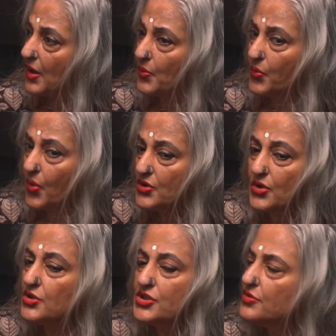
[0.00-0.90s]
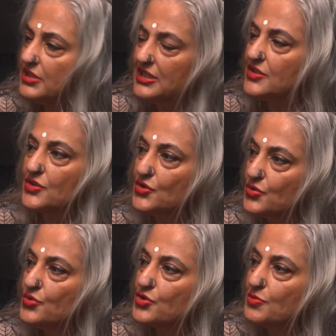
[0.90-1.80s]
what all do you need to
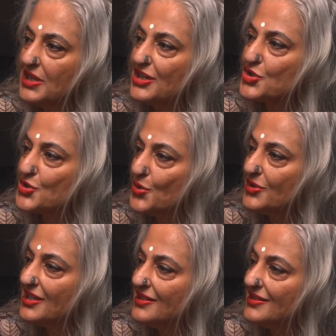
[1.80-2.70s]
do to make sure that